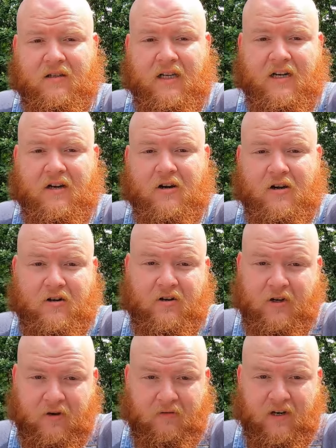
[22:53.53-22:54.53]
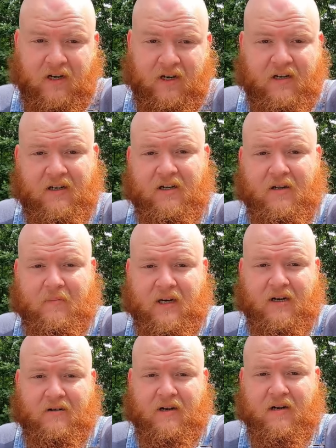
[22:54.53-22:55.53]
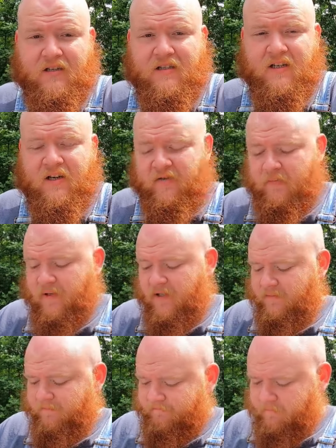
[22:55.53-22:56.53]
lack of continuity in the background and stuff, but